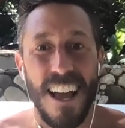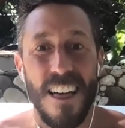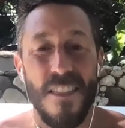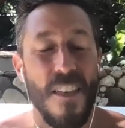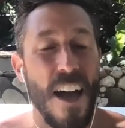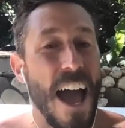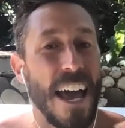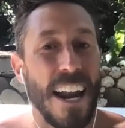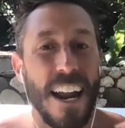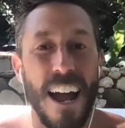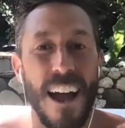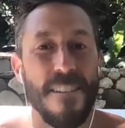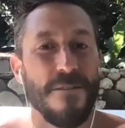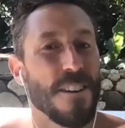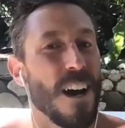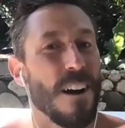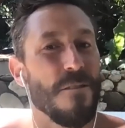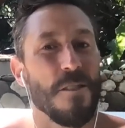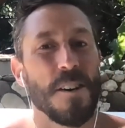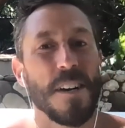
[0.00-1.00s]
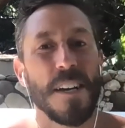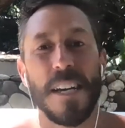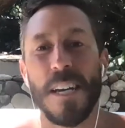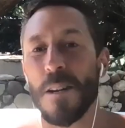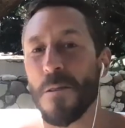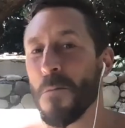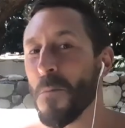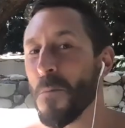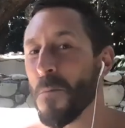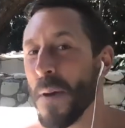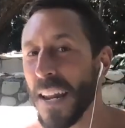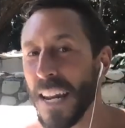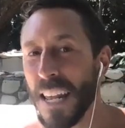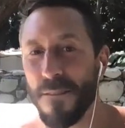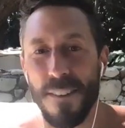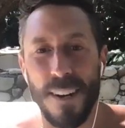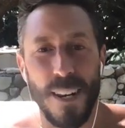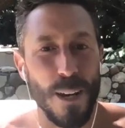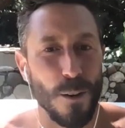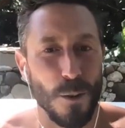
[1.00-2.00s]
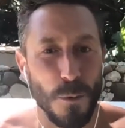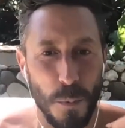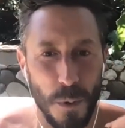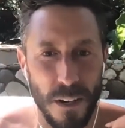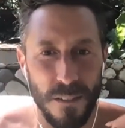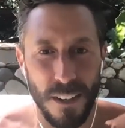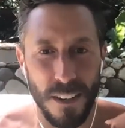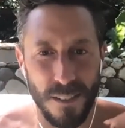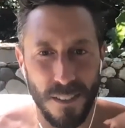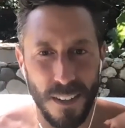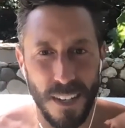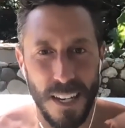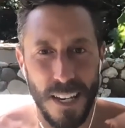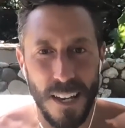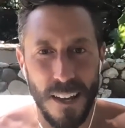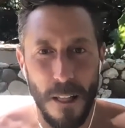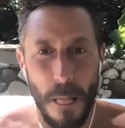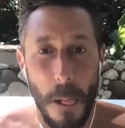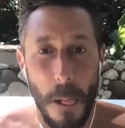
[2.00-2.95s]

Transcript: that I've covered in many videos previously.